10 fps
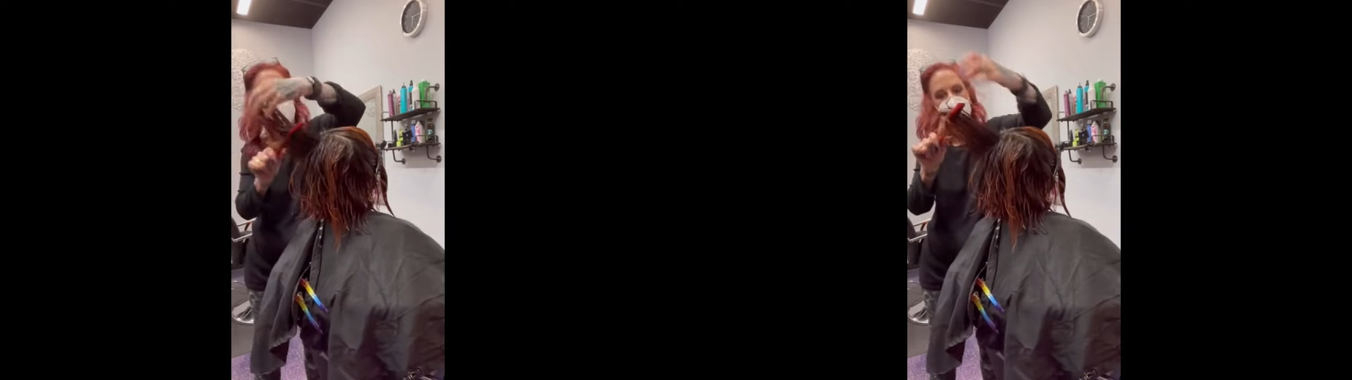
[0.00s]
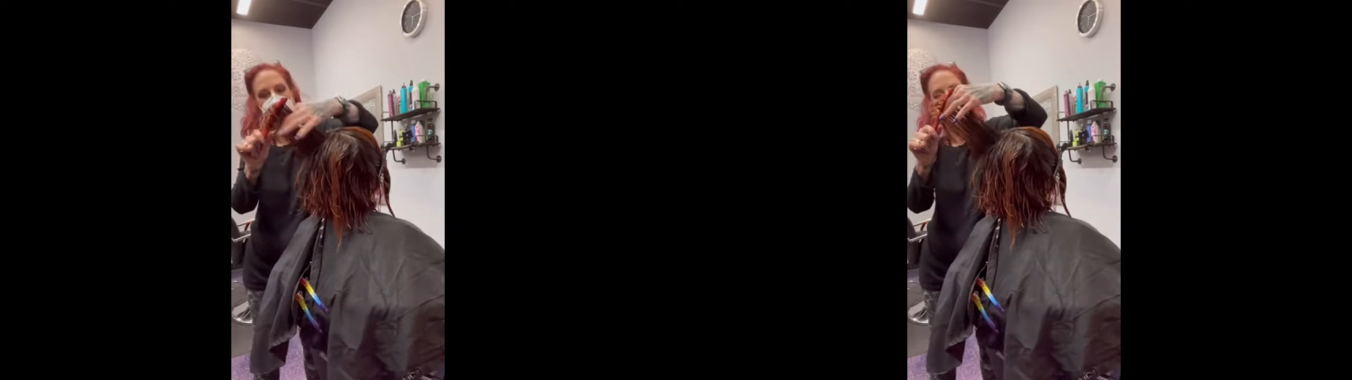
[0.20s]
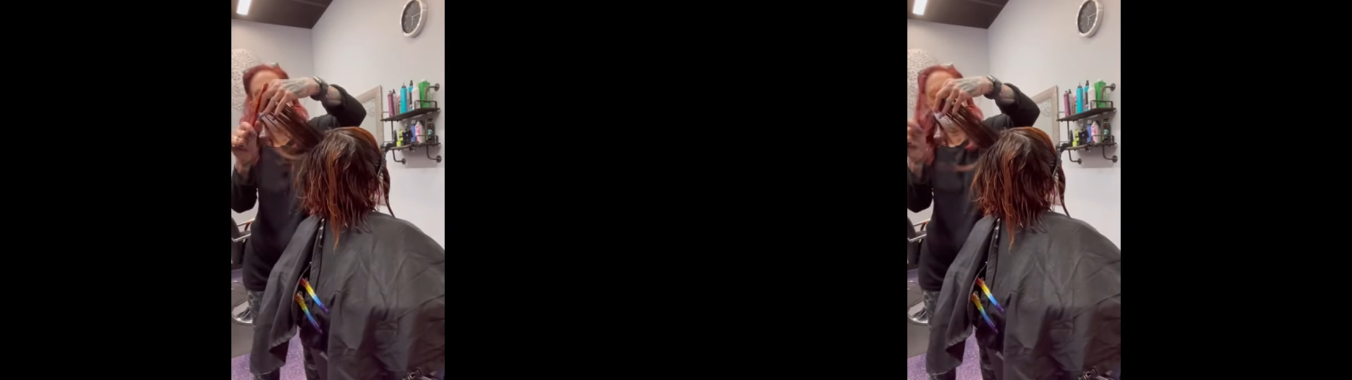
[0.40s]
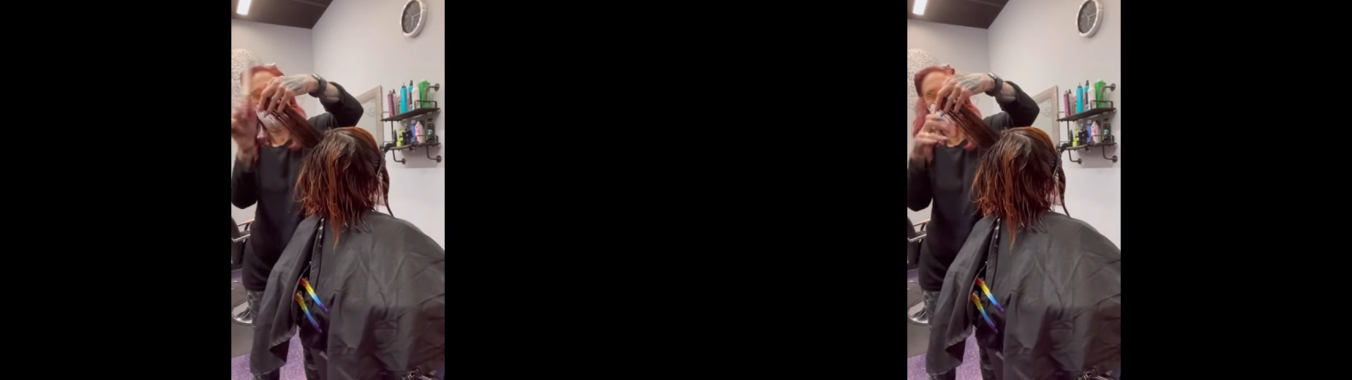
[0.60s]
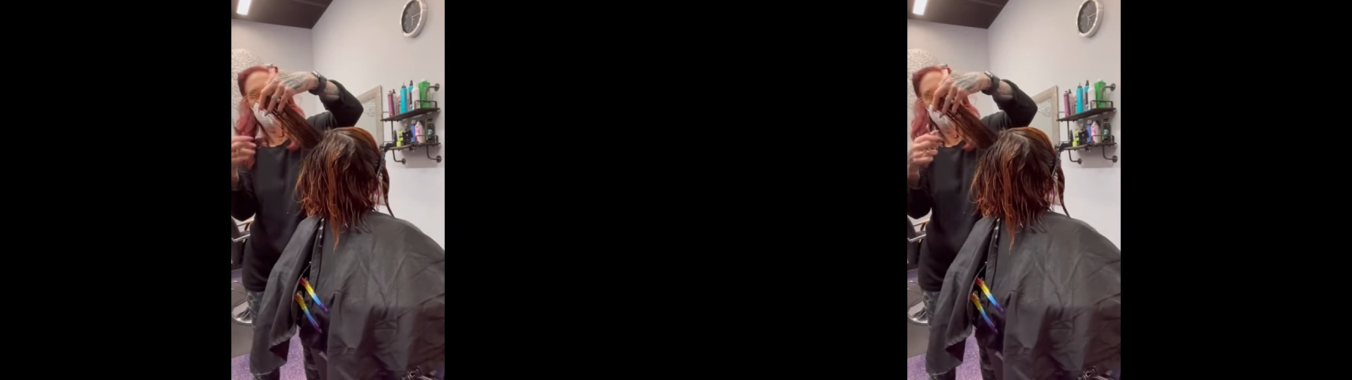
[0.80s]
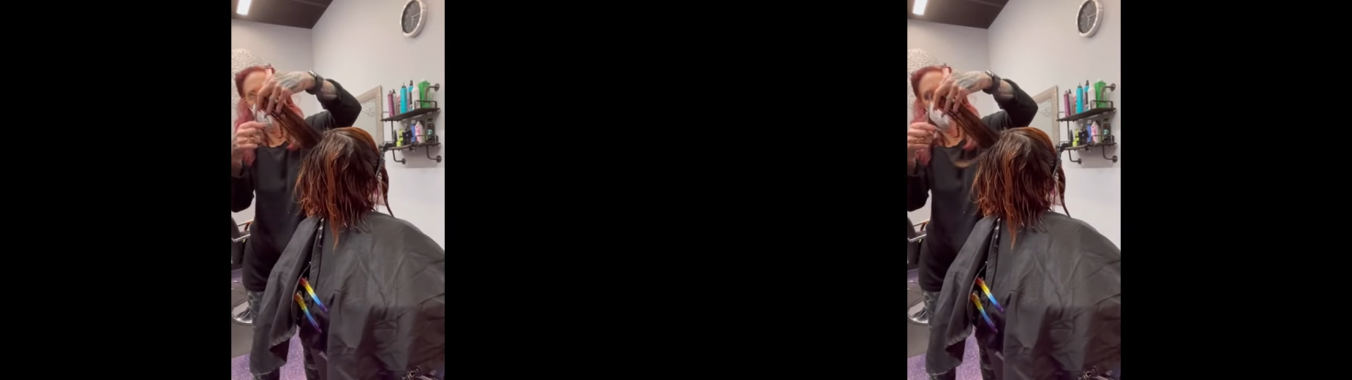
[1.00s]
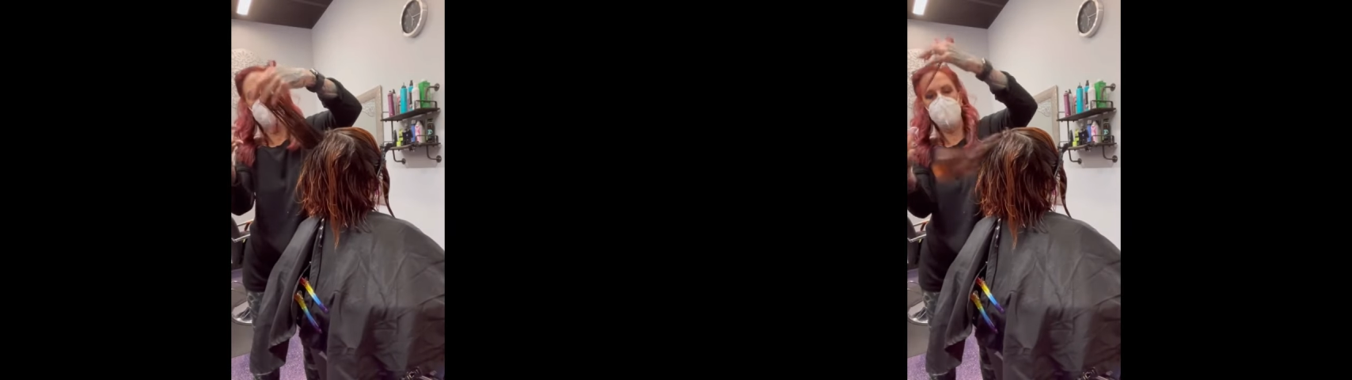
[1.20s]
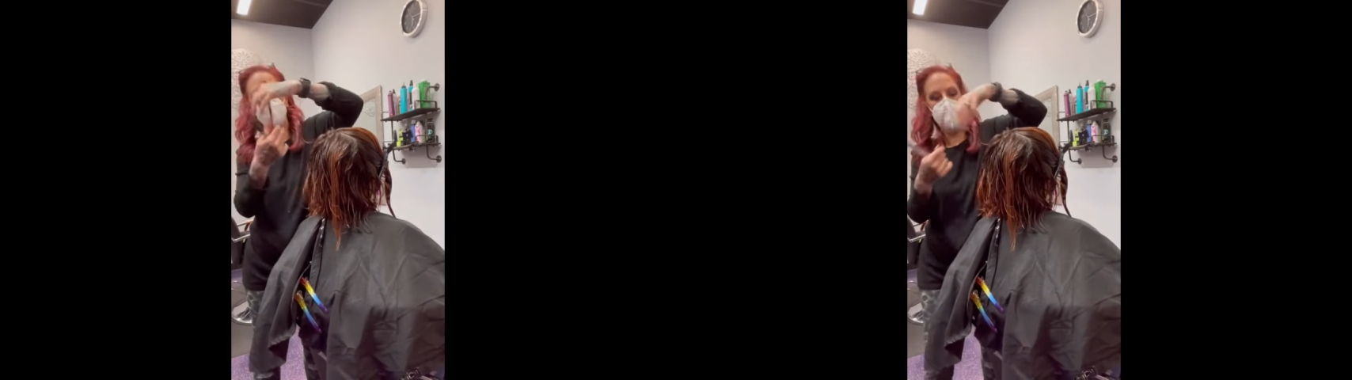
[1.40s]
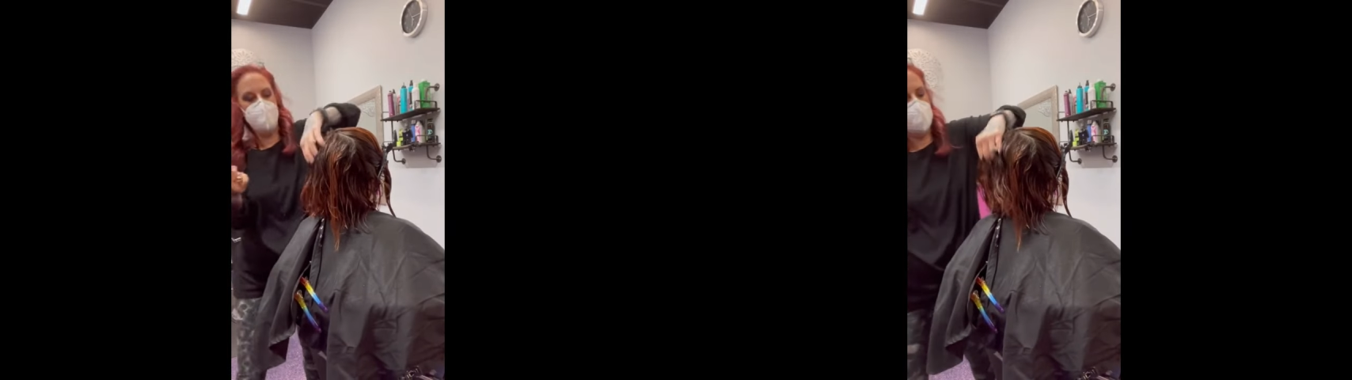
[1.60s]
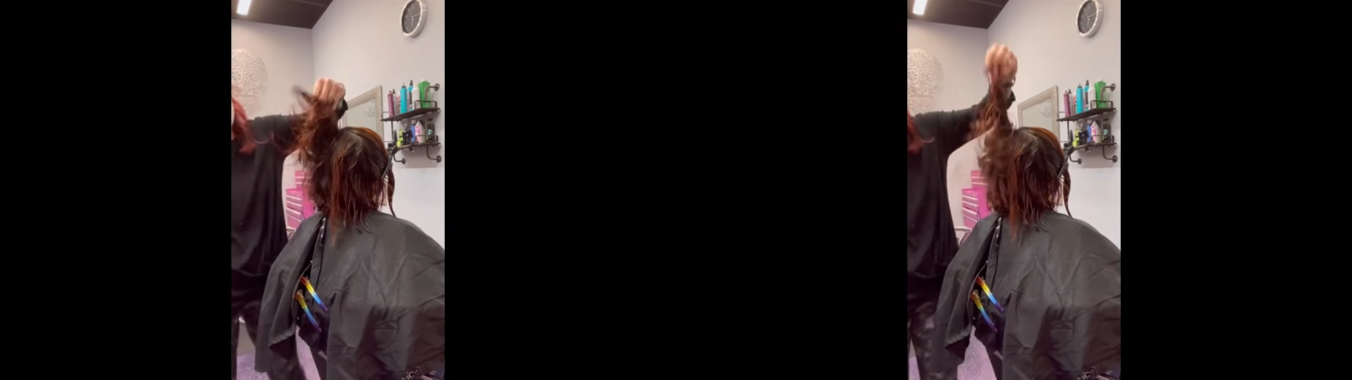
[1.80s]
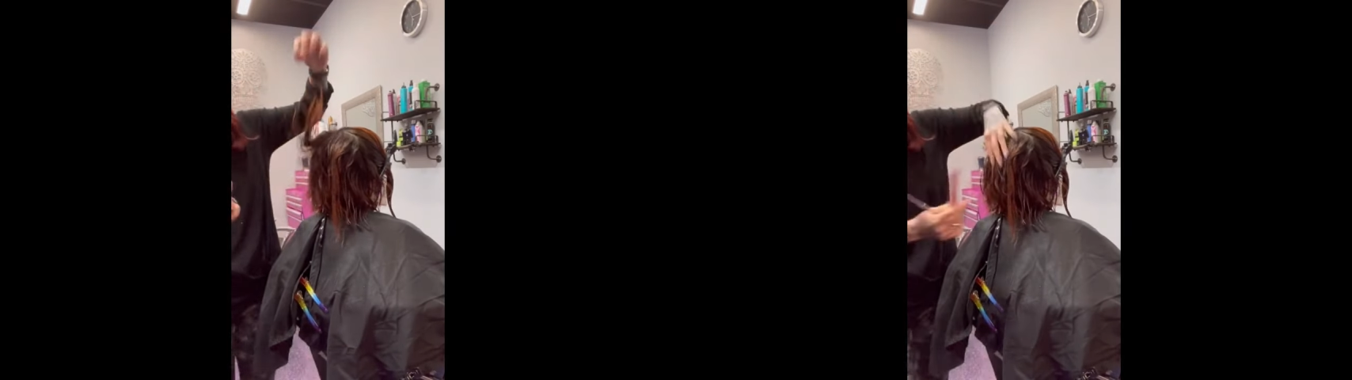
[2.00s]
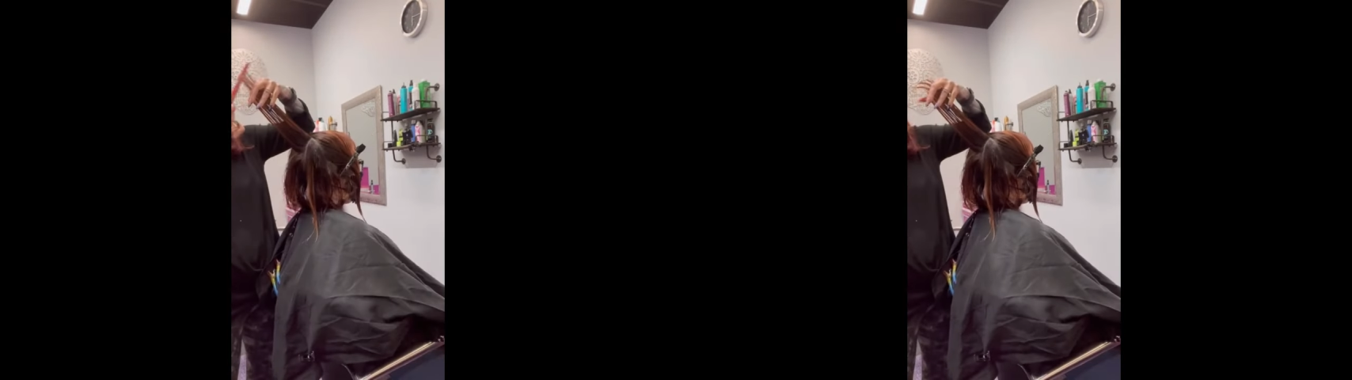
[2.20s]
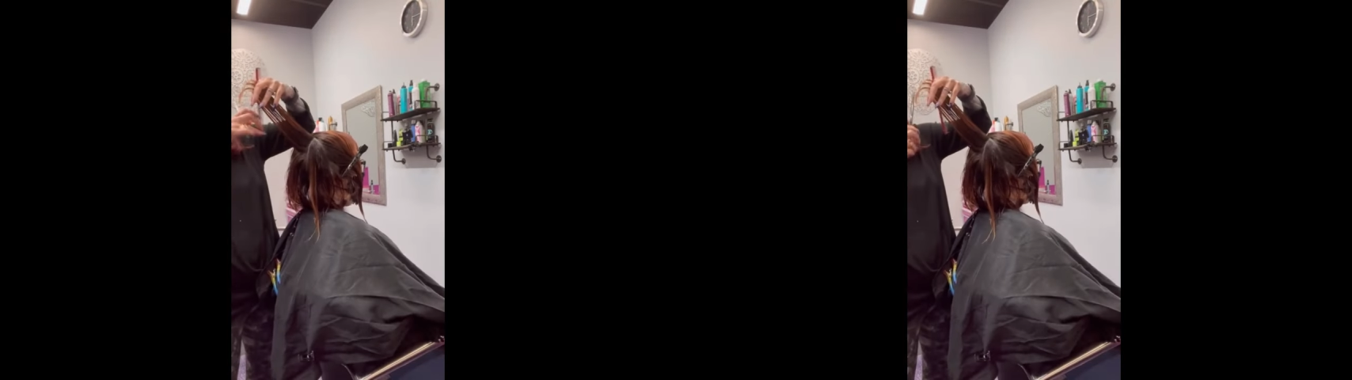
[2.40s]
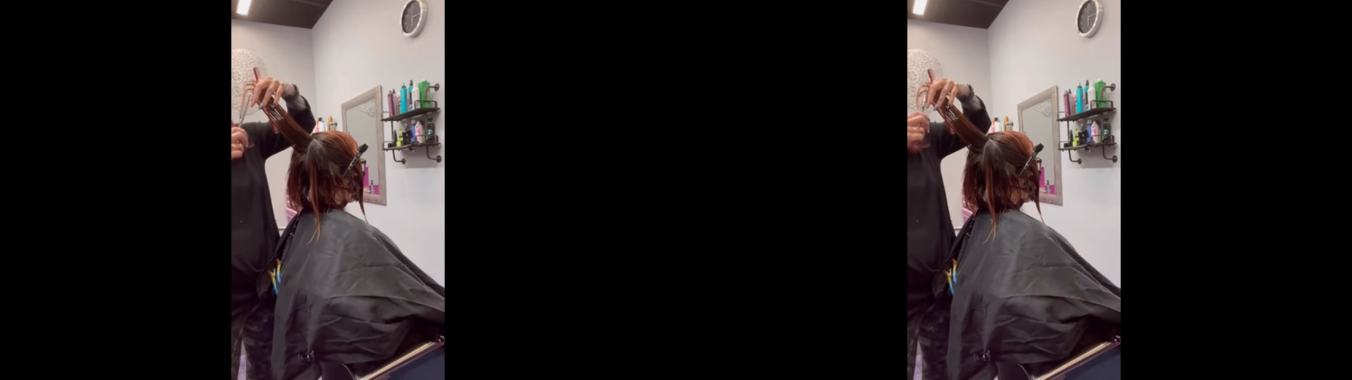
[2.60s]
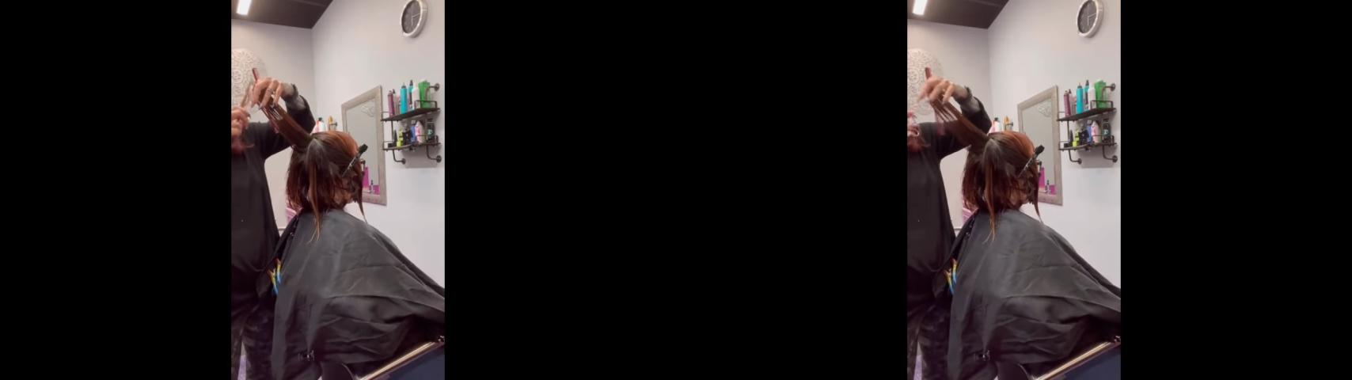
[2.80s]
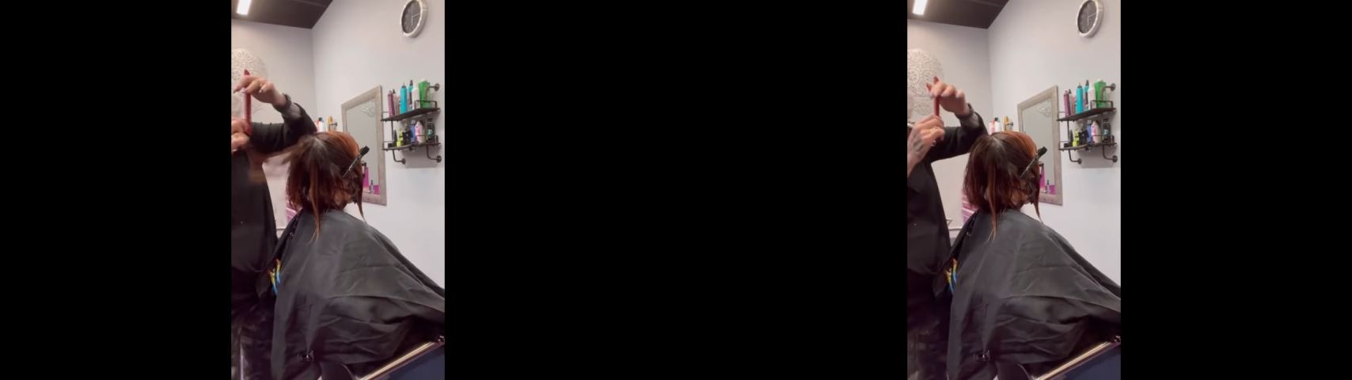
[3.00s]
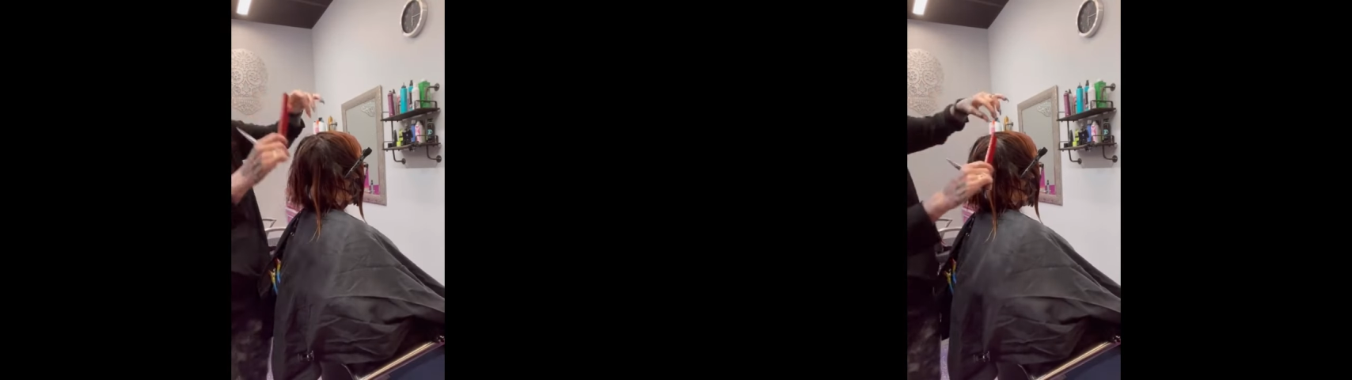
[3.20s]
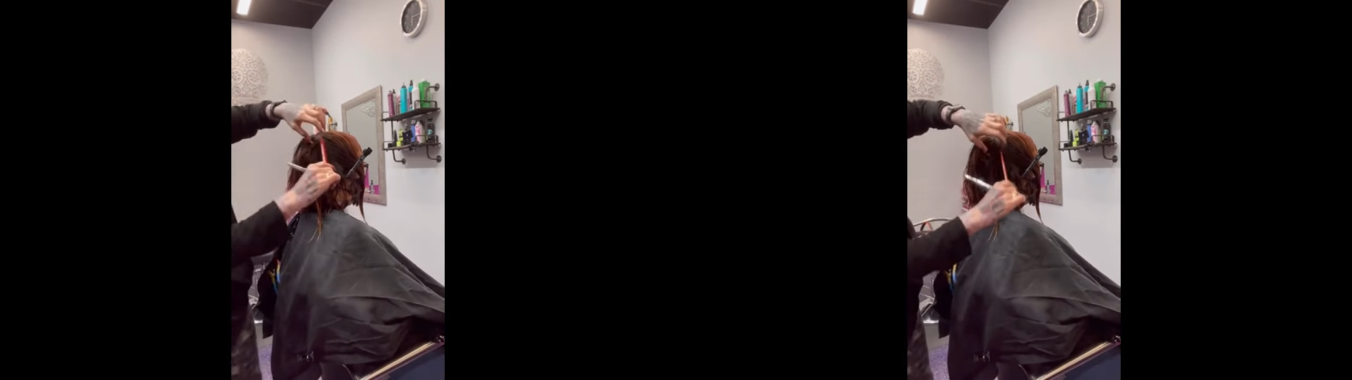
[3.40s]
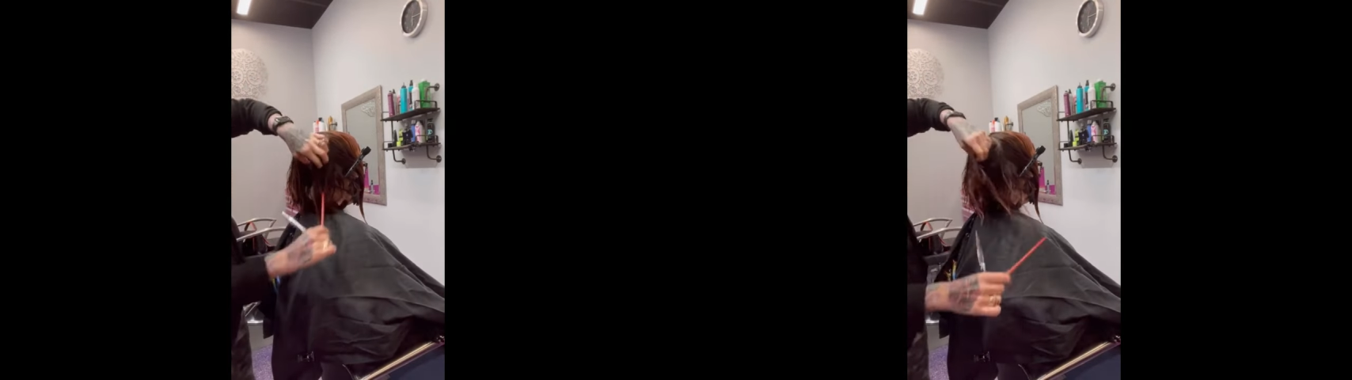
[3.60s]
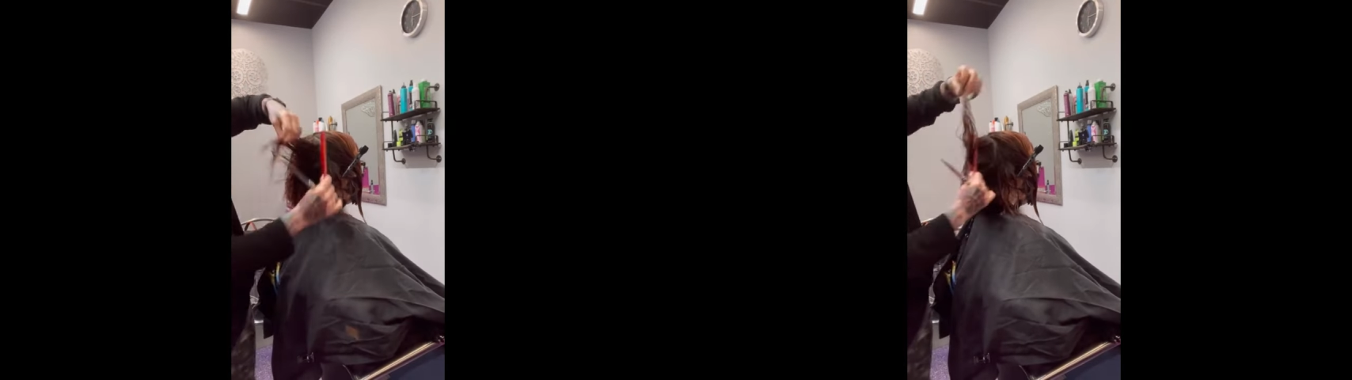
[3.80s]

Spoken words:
[unreadable: no face in view]